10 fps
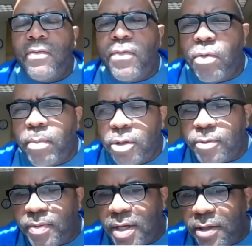for
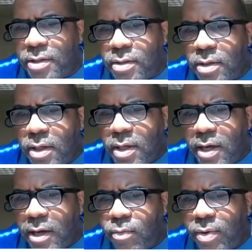multiplication.
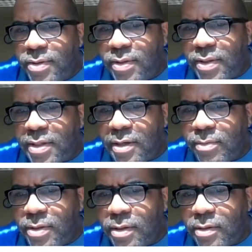And what's 6
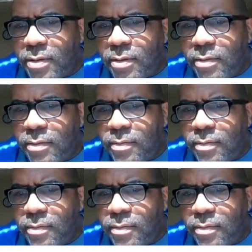times 6?